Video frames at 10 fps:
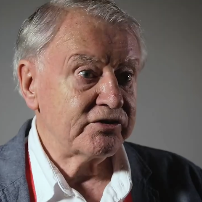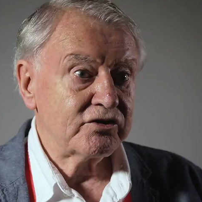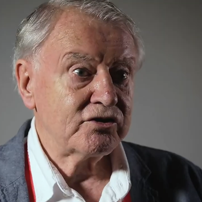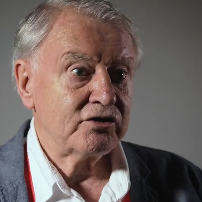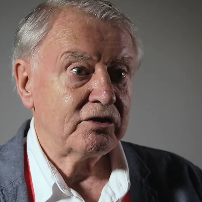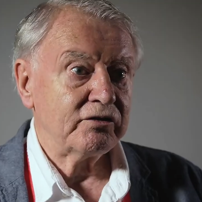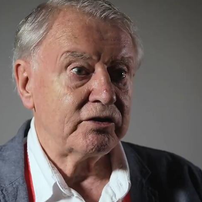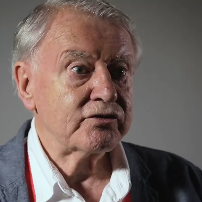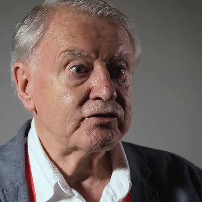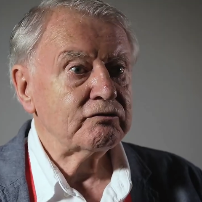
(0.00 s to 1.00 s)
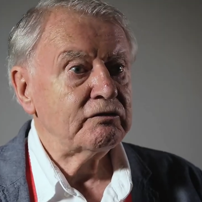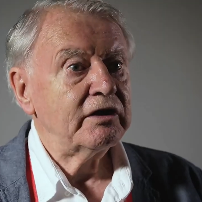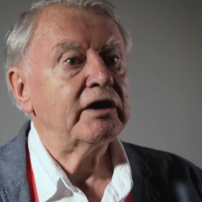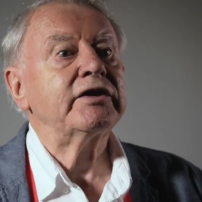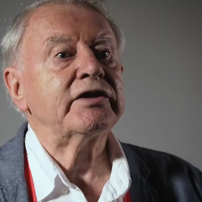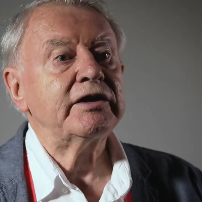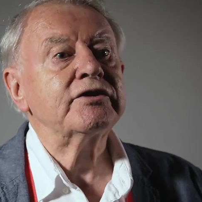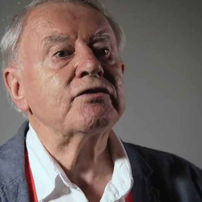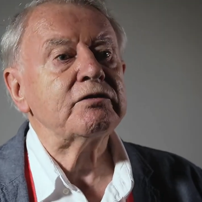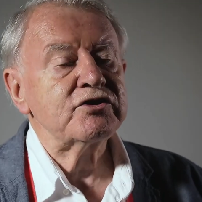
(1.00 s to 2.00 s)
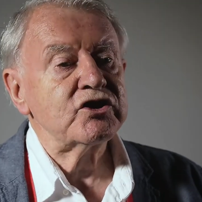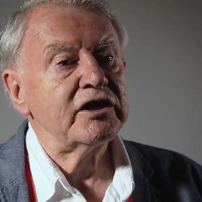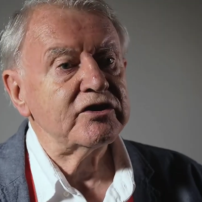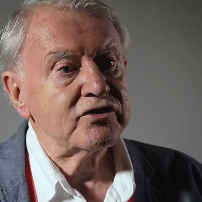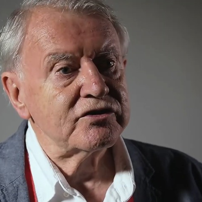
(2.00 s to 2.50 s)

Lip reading: position on this and challenge